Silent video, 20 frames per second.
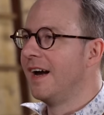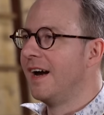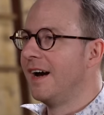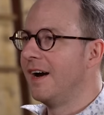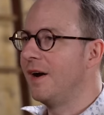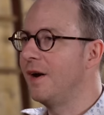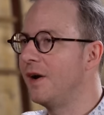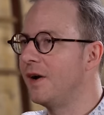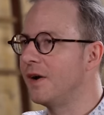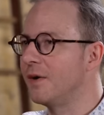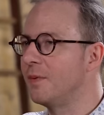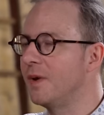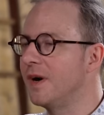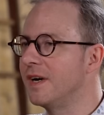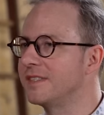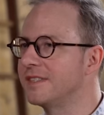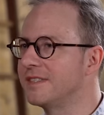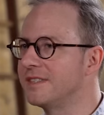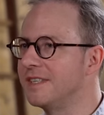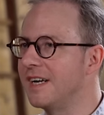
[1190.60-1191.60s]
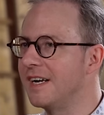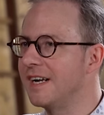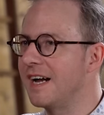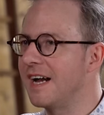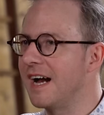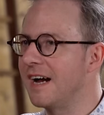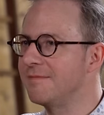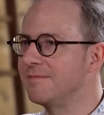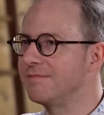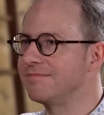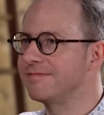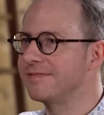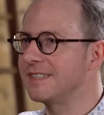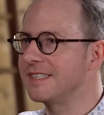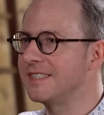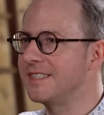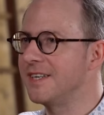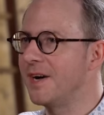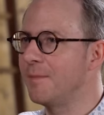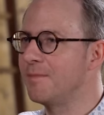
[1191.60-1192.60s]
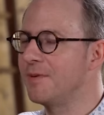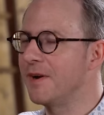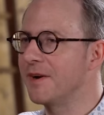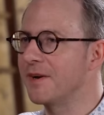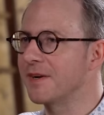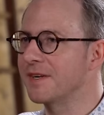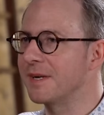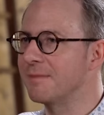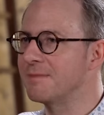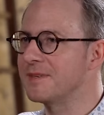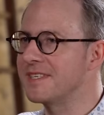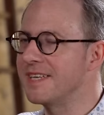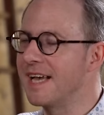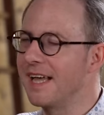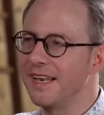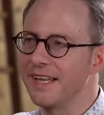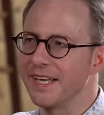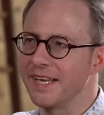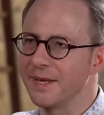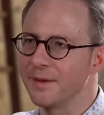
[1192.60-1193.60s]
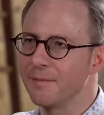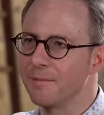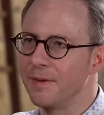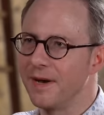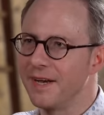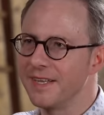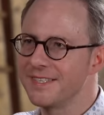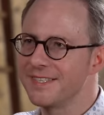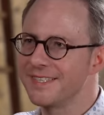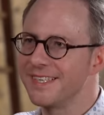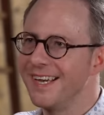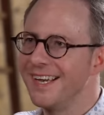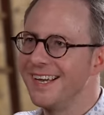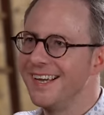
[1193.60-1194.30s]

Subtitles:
Oh, what? It's not a product I'm selling, but